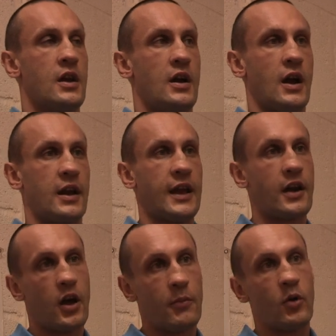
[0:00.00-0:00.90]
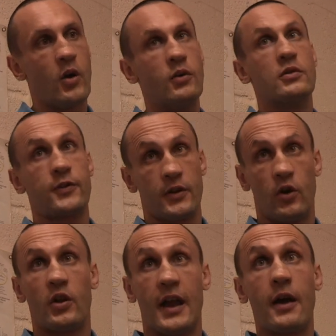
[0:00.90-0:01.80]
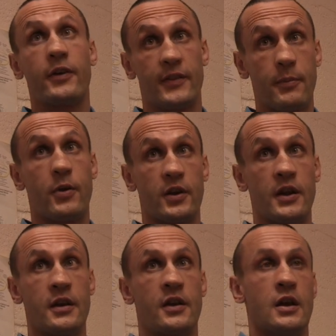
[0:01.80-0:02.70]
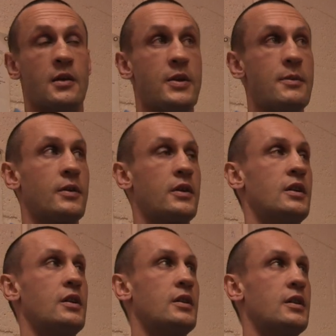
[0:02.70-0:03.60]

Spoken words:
and get a lot more out for all the effort they're putting in. People